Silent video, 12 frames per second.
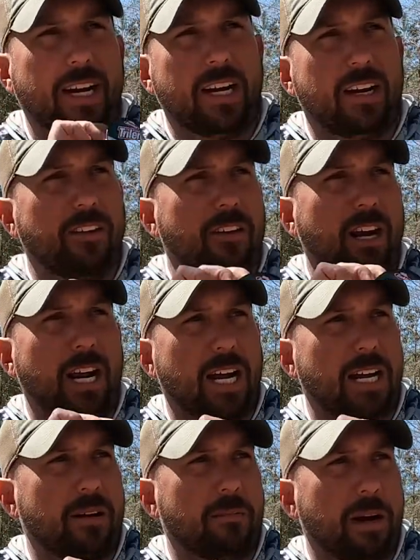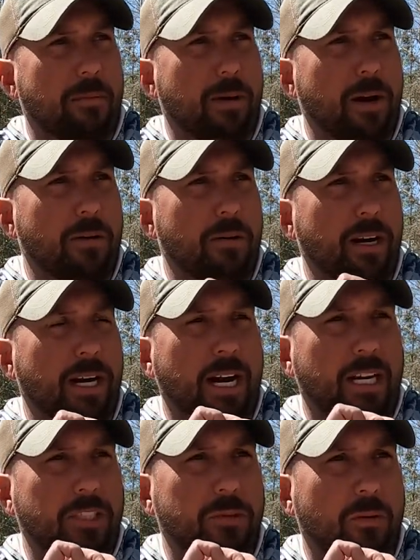any other line in my boat and
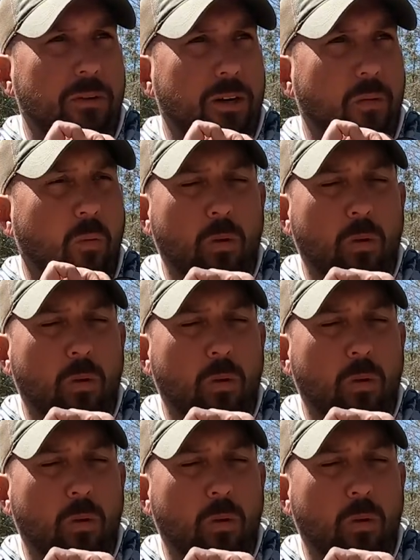I just wanted